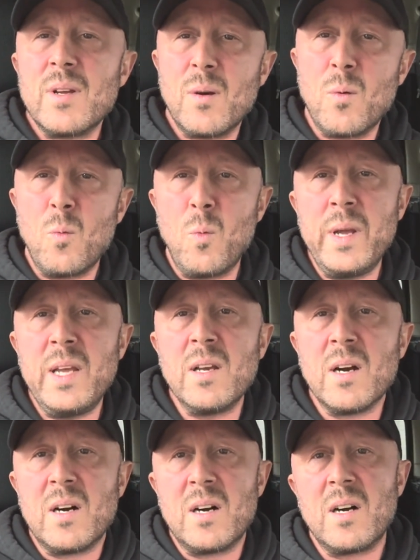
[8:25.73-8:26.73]
We
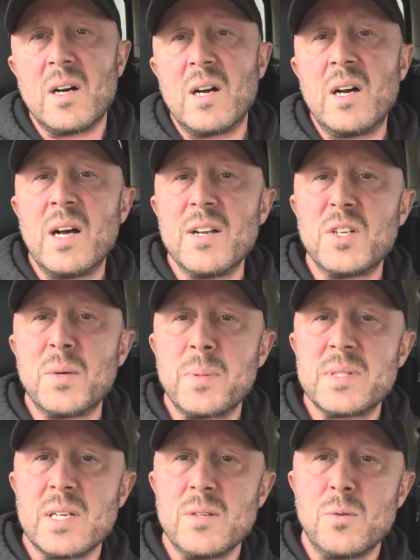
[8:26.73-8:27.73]
are
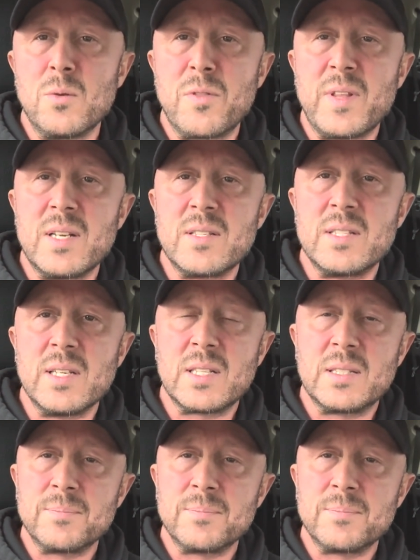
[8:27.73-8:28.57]
100% authentic.